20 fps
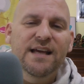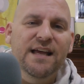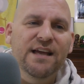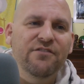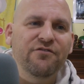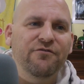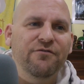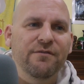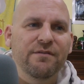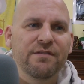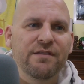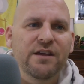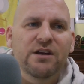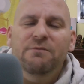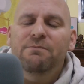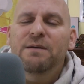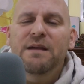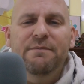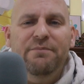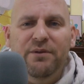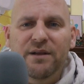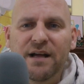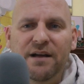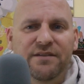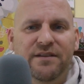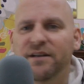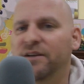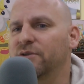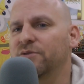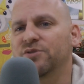If there are people
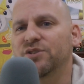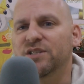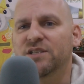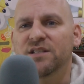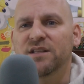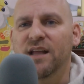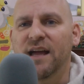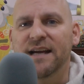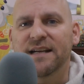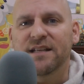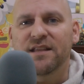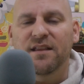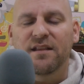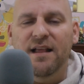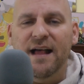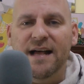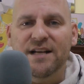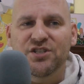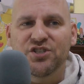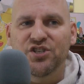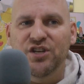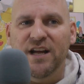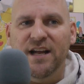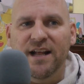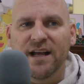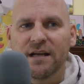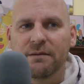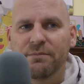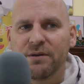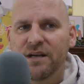out there who just liked The Last
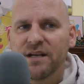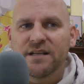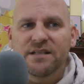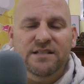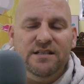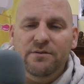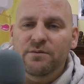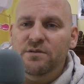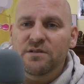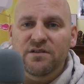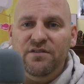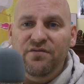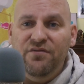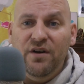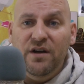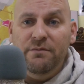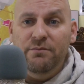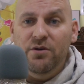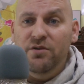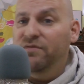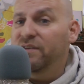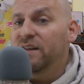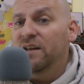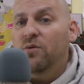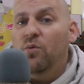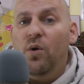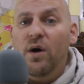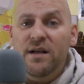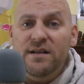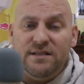Jedi because it was a fun movie, and
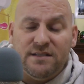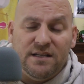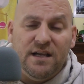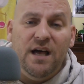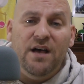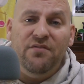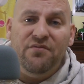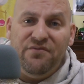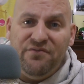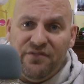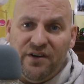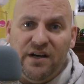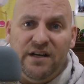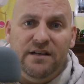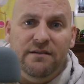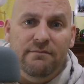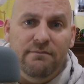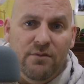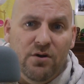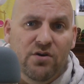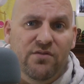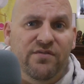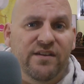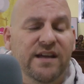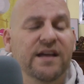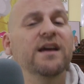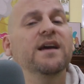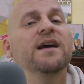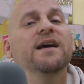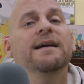it was a fun
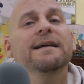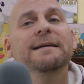movie,